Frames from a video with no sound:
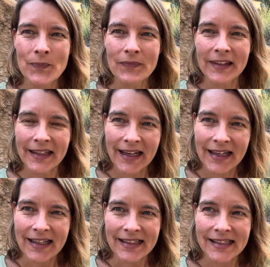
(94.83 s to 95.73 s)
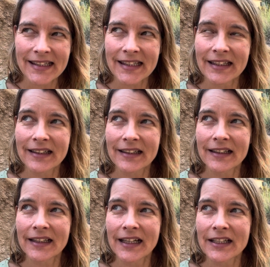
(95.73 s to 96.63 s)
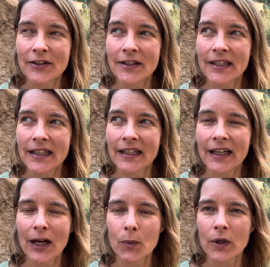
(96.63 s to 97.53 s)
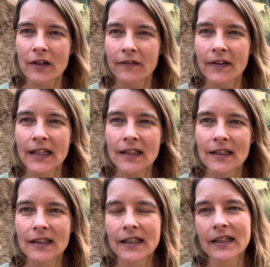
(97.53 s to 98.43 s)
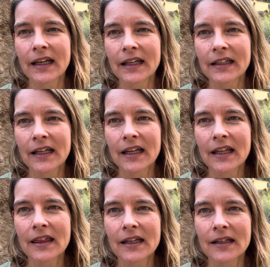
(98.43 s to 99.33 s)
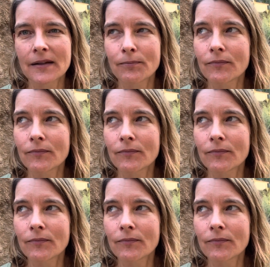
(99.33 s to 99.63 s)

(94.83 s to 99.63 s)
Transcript: yes, I do think I want to feel in the